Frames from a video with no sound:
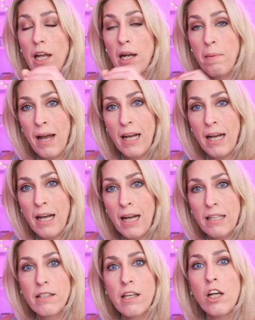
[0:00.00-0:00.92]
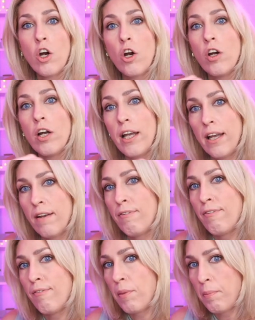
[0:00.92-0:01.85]
And I'm asking her if
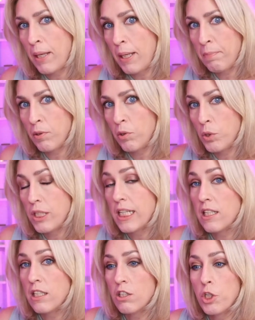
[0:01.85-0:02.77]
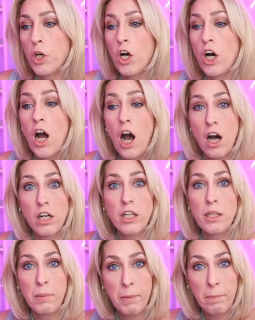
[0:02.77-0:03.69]
the people who did this to her are
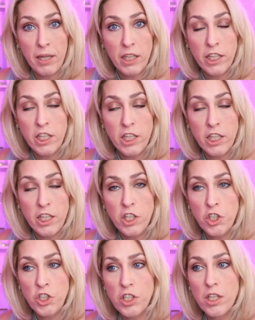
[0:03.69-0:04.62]
going to be punished.